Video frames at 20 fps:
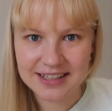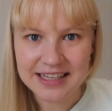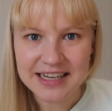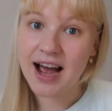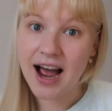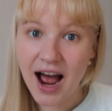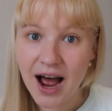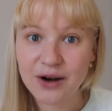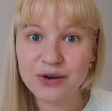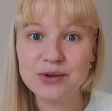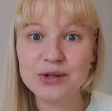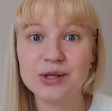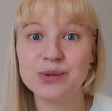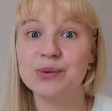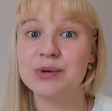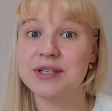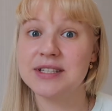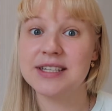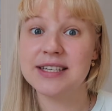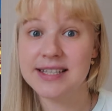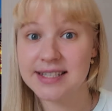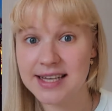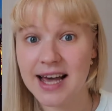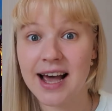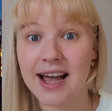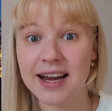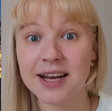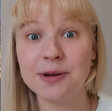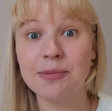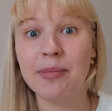The house was
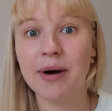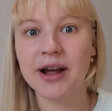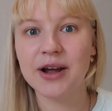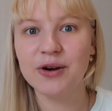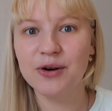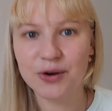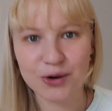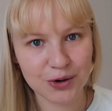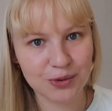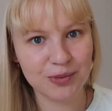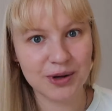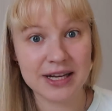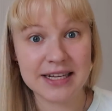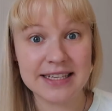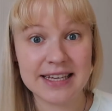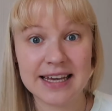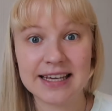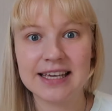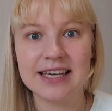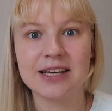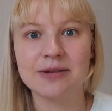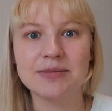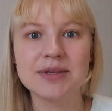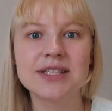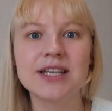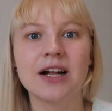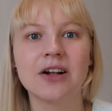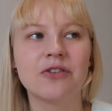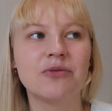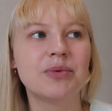designed by Goro Miyazaki
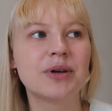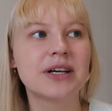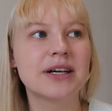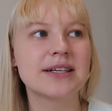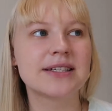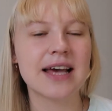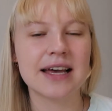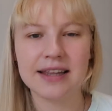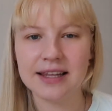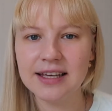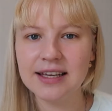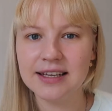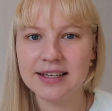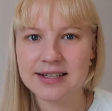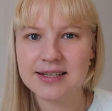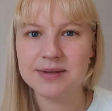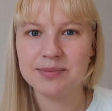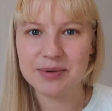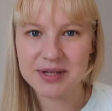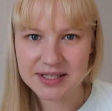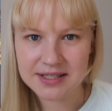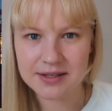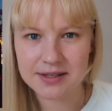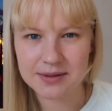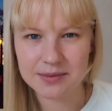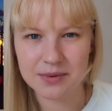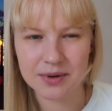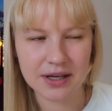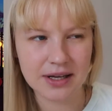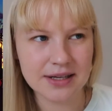himself because I think his
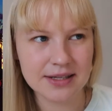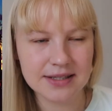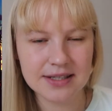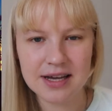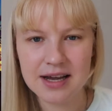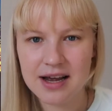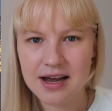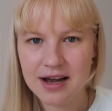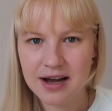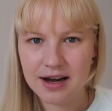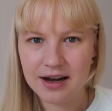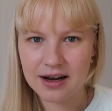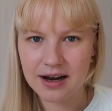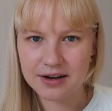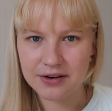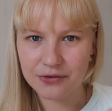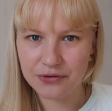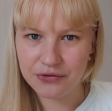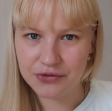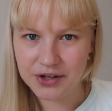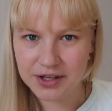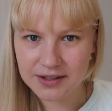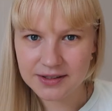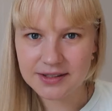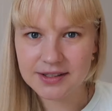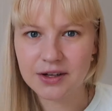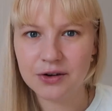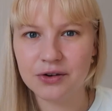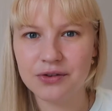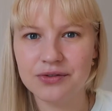his kind of
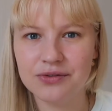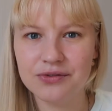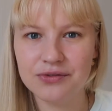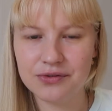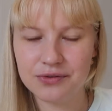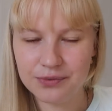field of